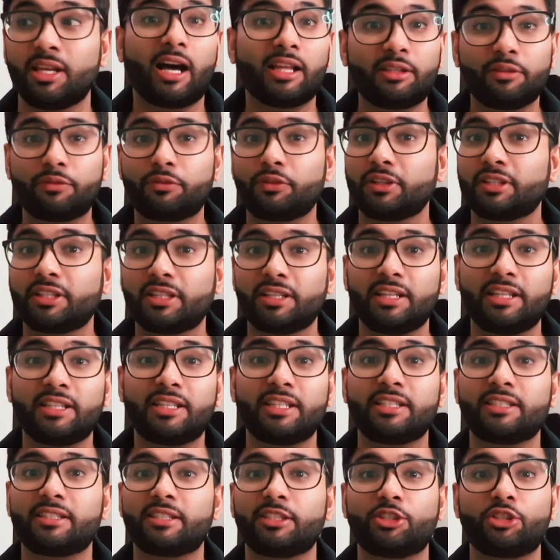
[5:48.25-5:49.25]
Other
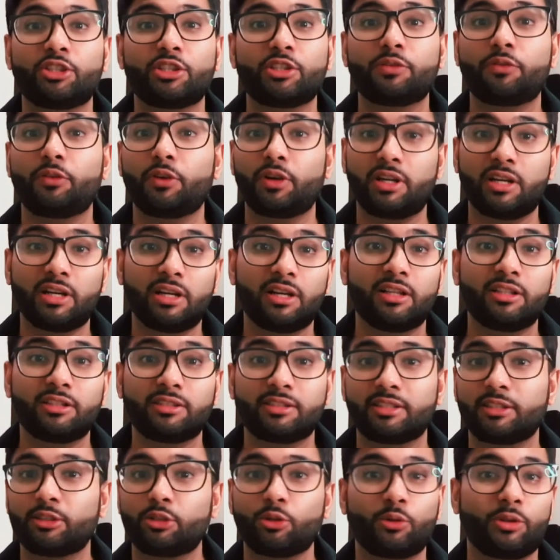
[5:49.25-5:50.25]
fraternities is just for
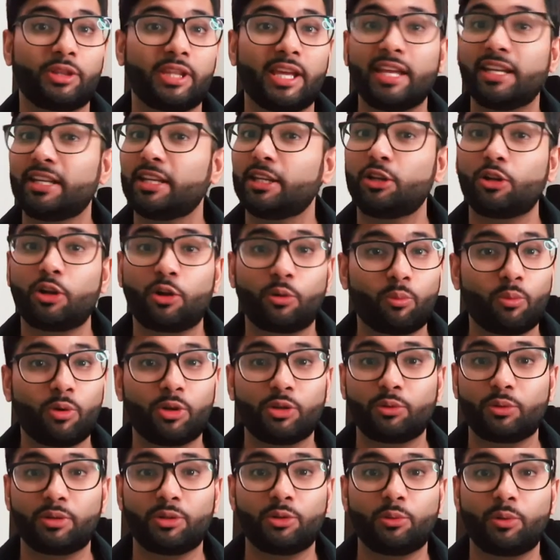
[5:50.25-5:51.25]
girls, so they did not
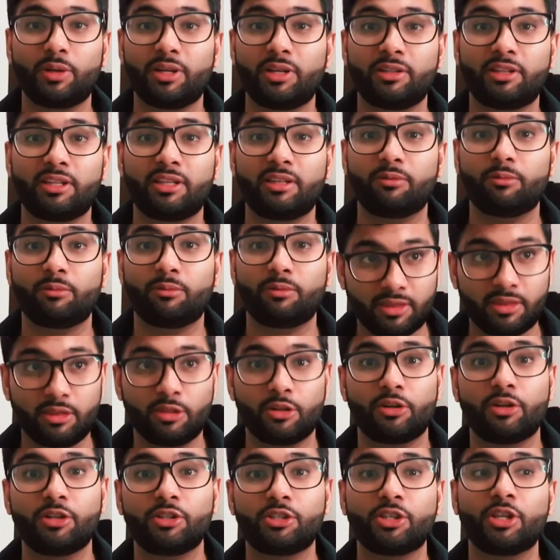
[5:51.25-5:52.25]
want to do anything with
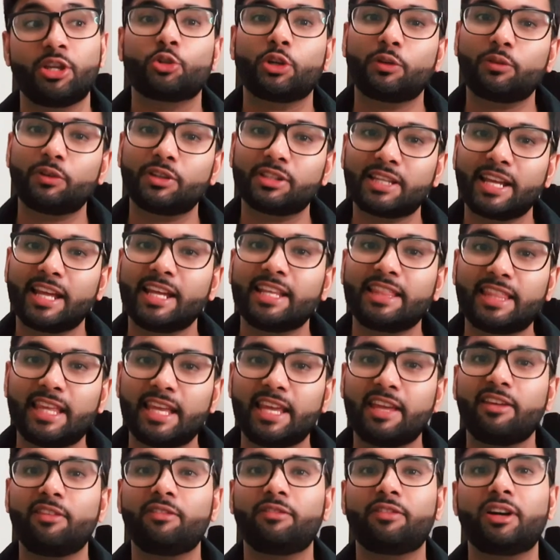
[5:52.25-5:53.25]
nerds. So it was like
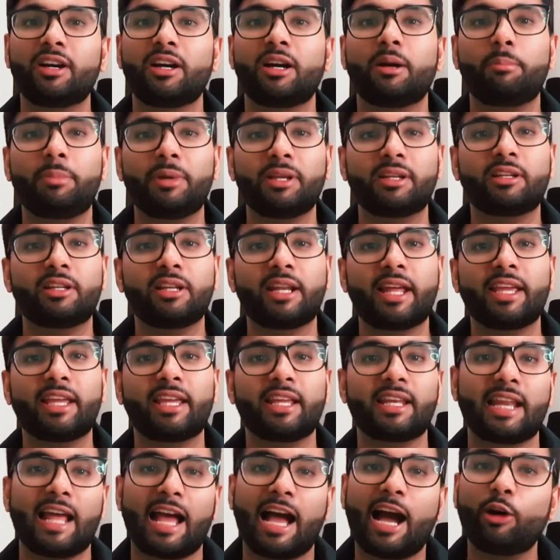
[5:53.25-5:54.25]
they were a bit like
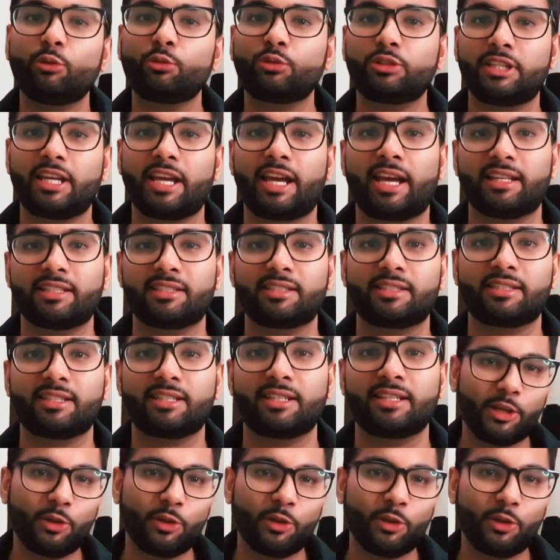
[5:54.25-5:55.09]
an outcast.